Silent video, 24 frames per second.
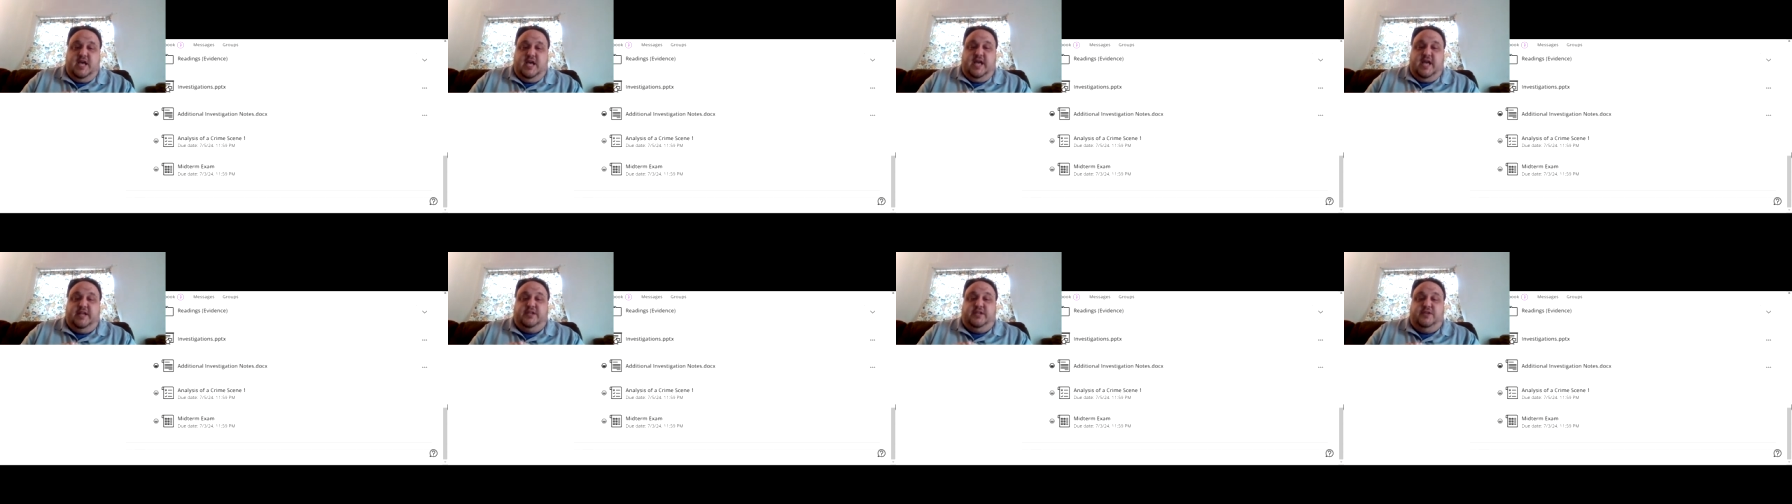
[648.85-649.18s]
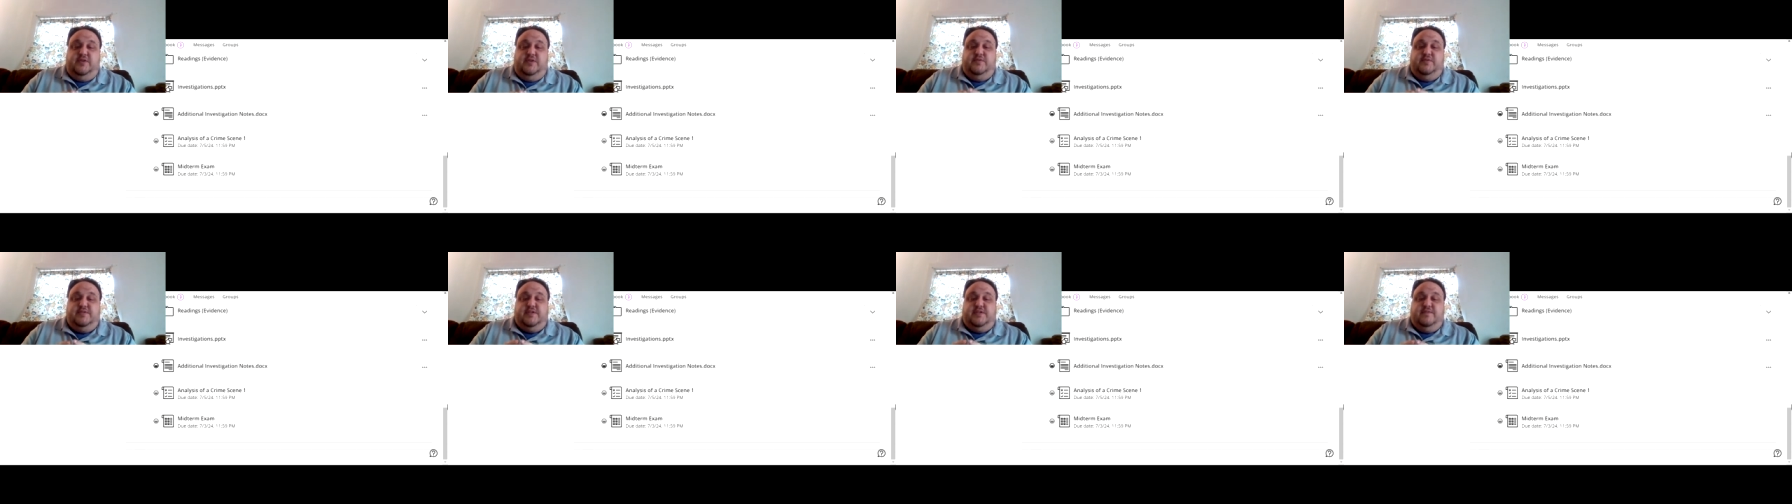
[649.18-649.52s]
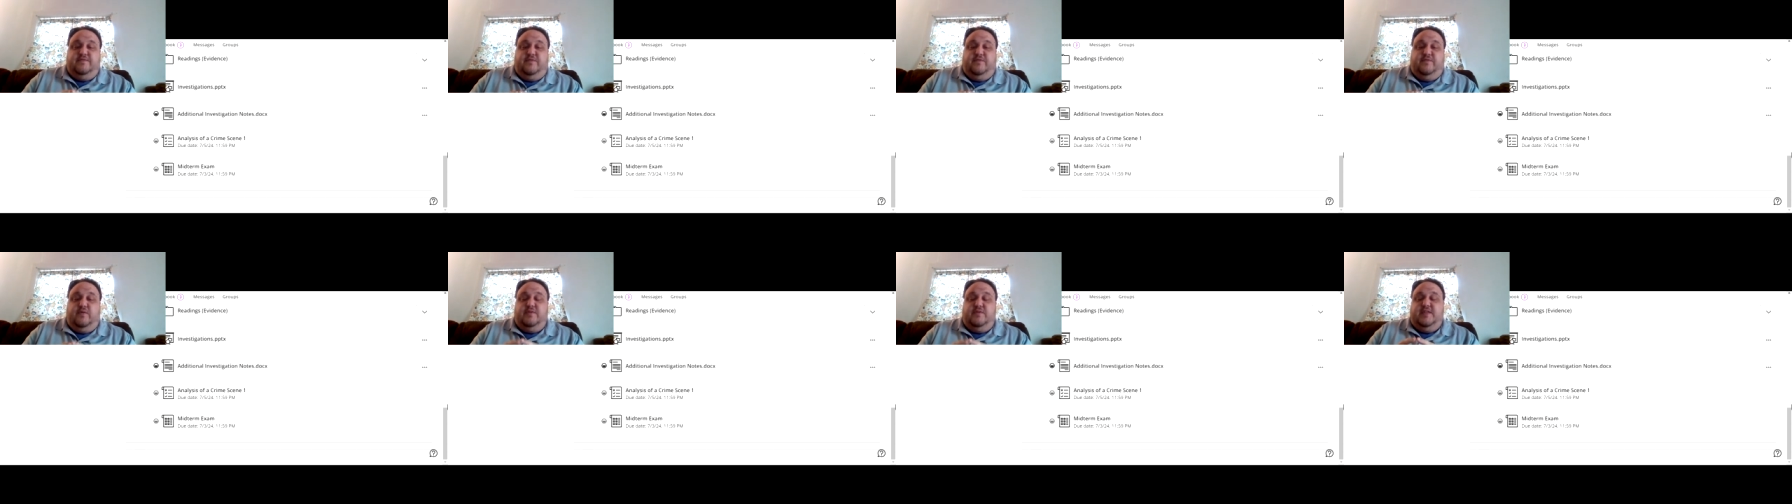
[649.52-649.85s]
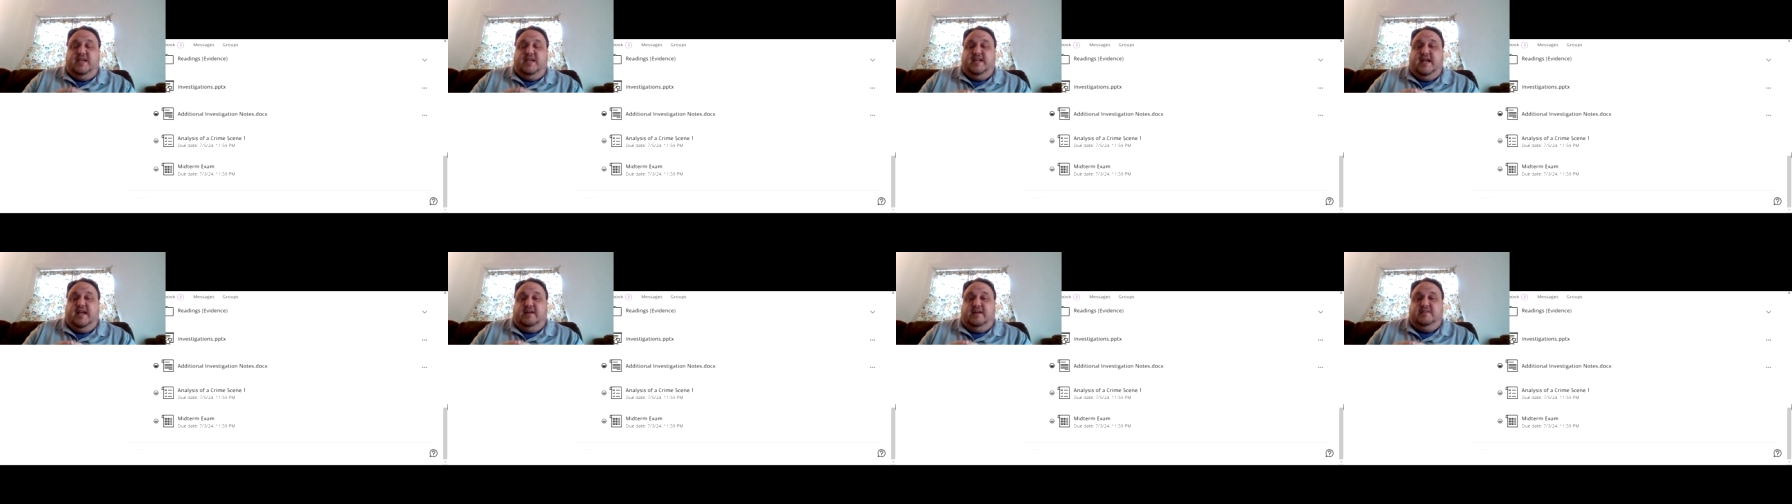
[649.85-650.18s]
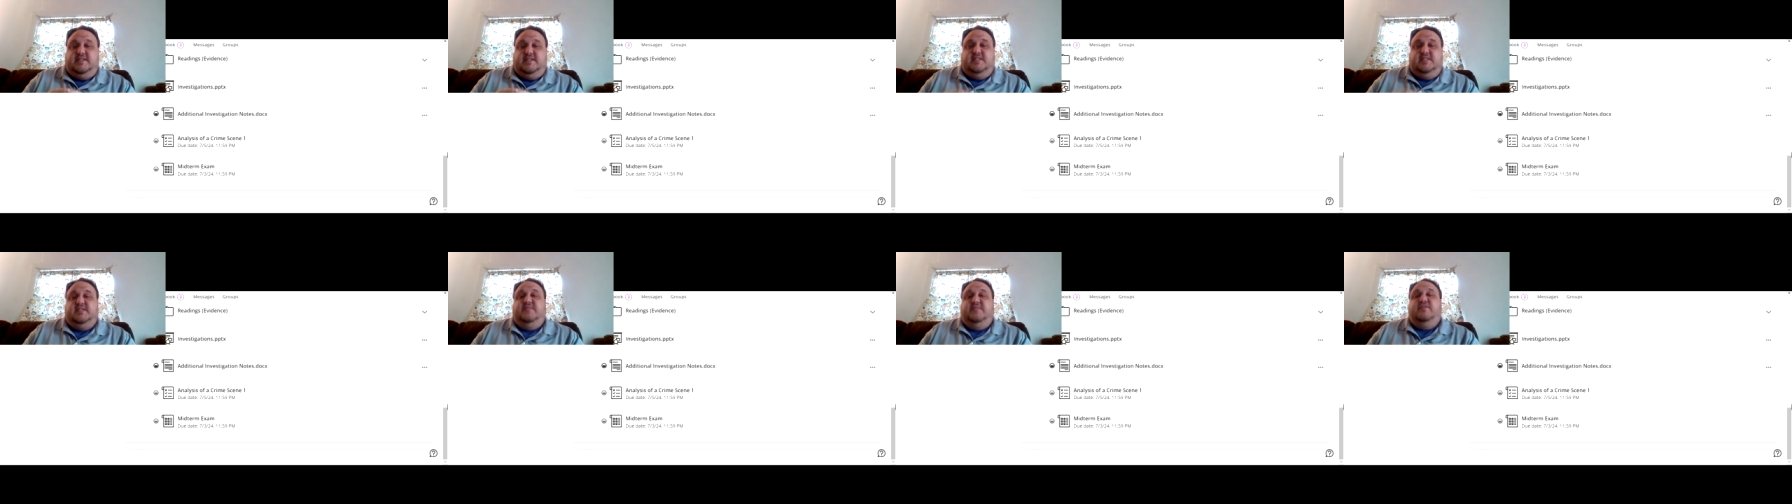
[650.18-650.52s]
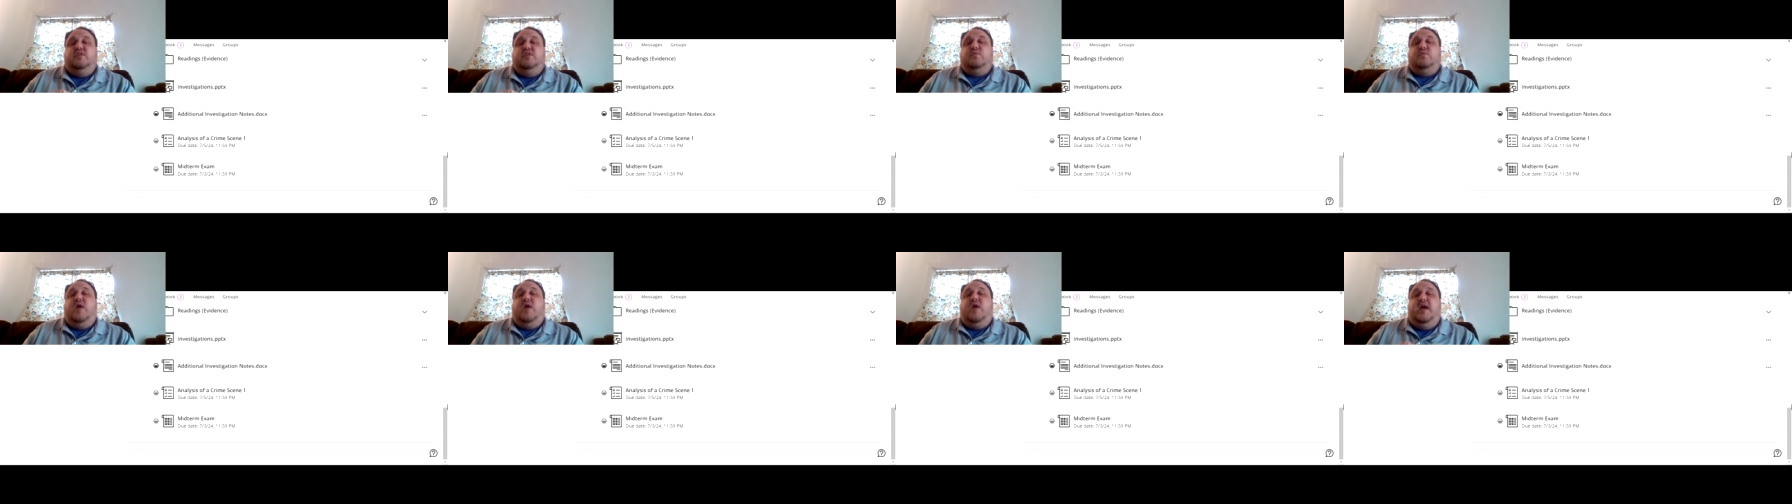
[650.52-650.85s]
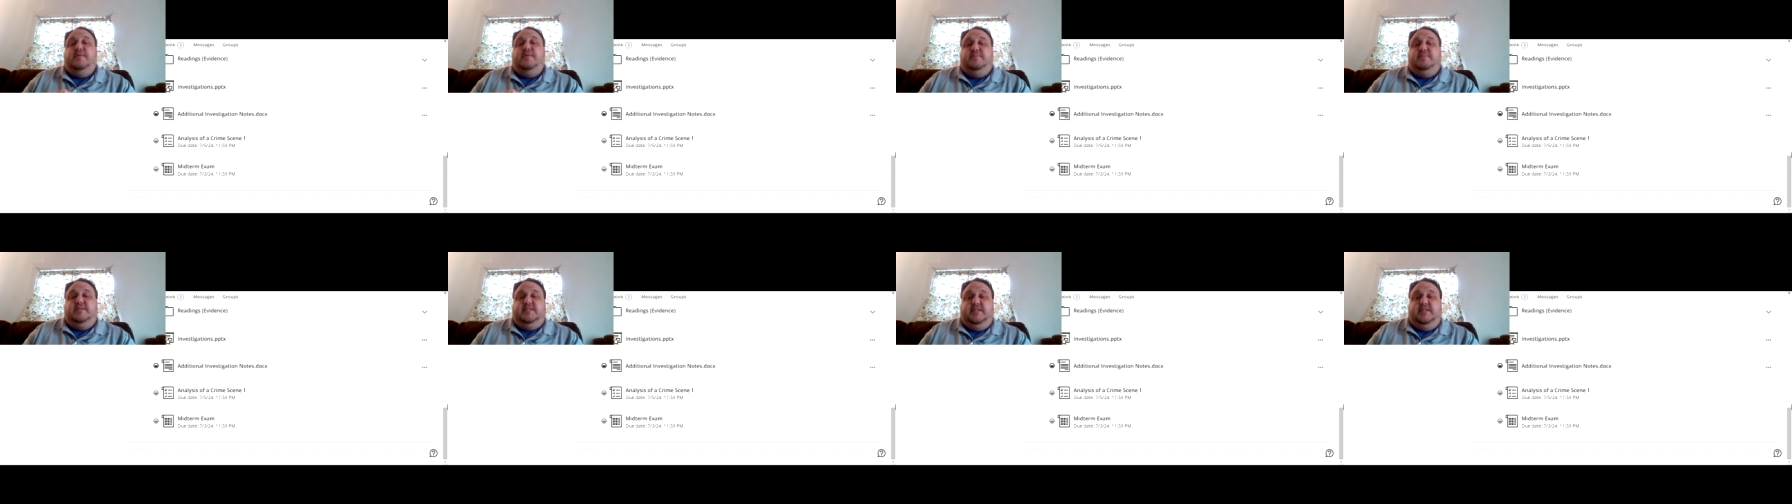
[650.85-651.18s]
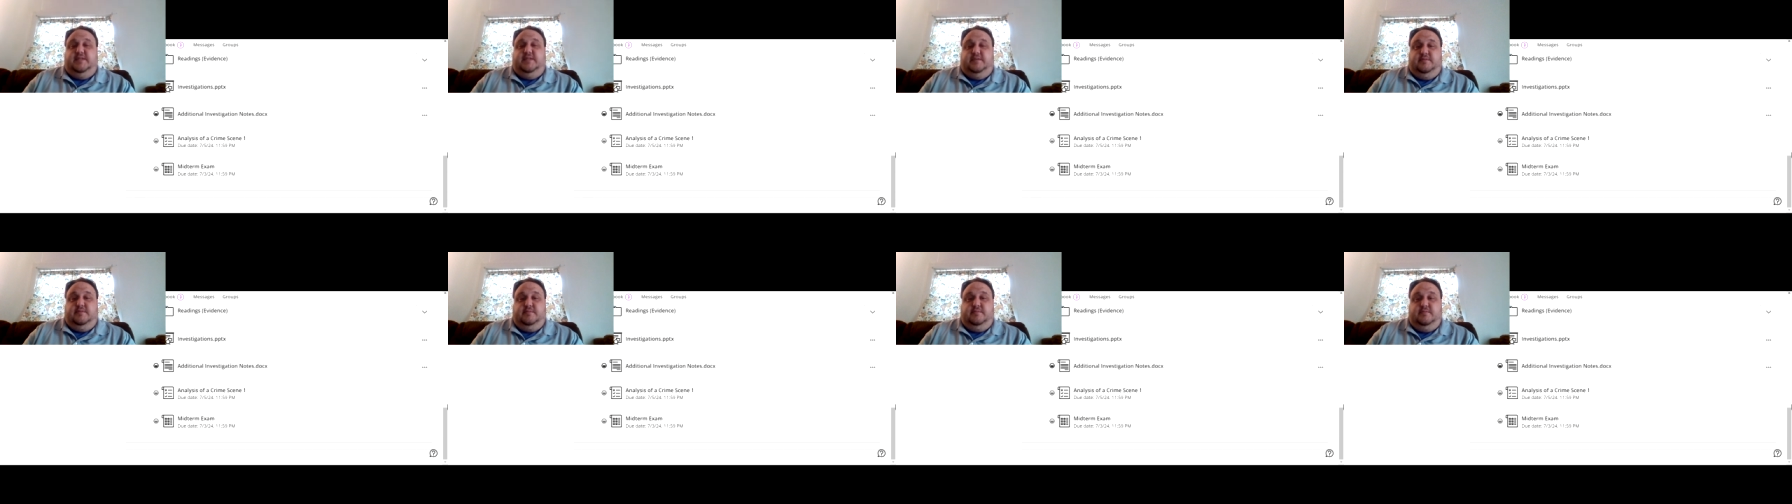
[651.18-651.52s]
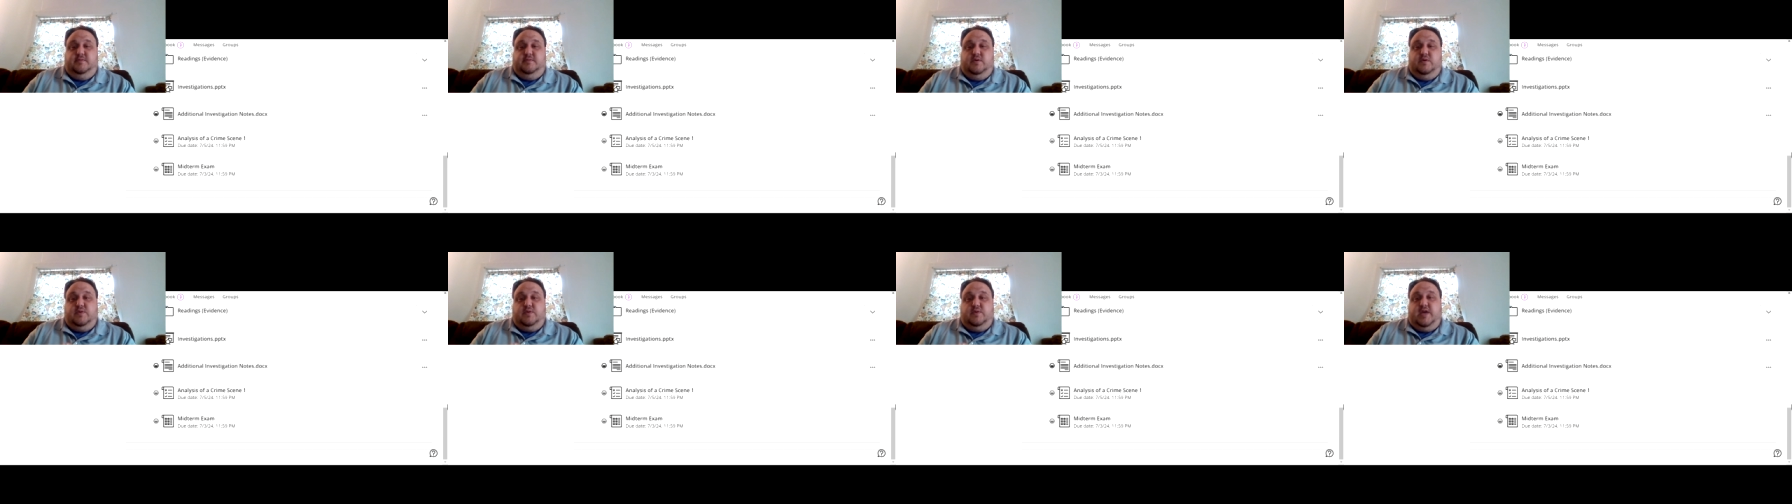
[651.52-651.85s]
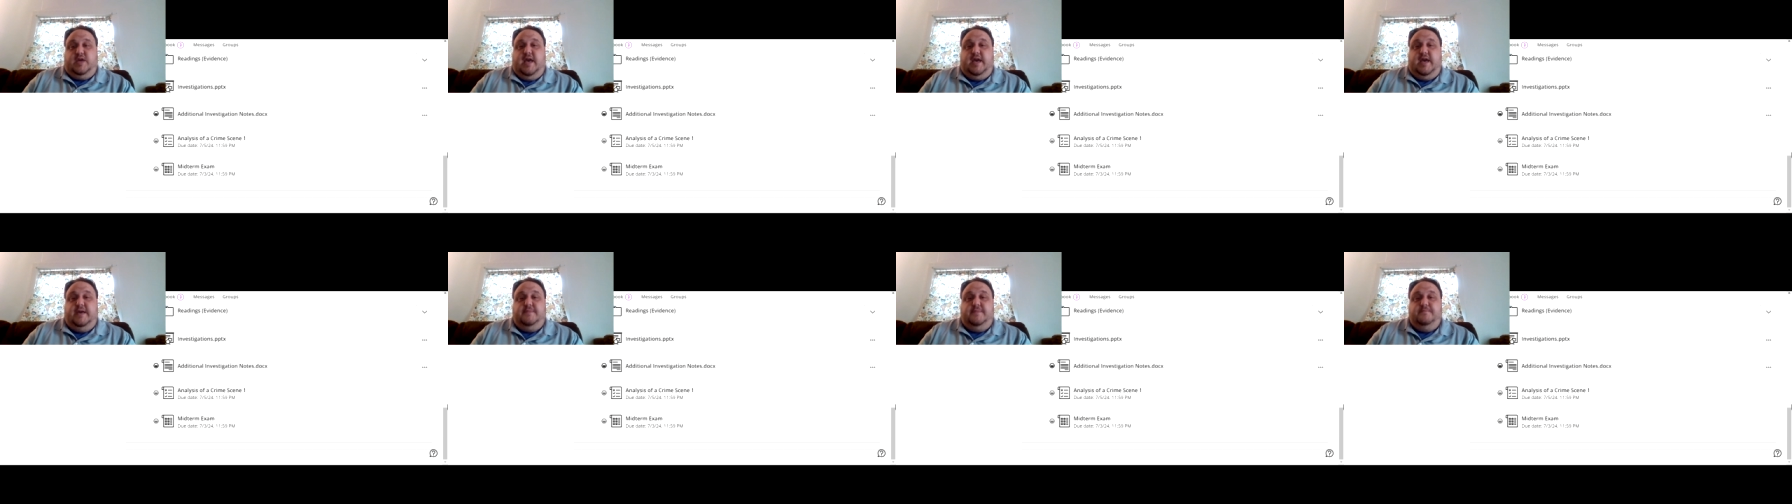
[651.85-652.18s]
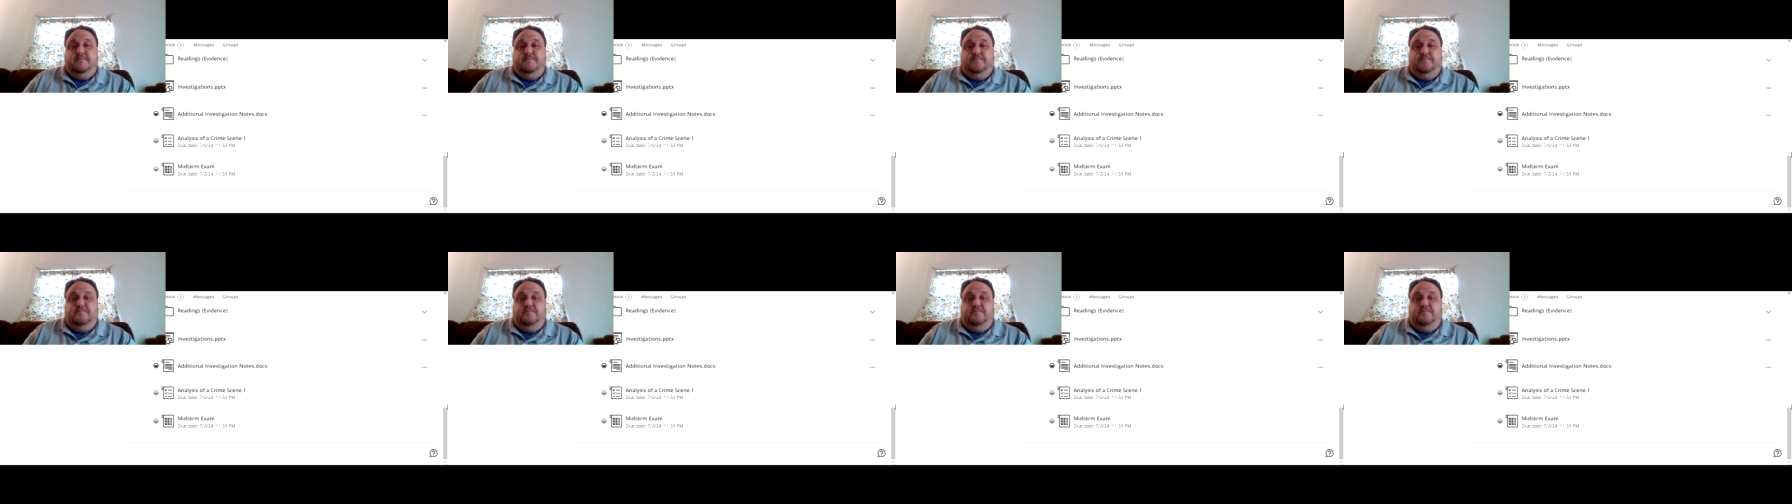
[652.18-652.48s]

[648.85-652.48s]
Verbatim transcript: and use it for the analysis of a crime scene okay?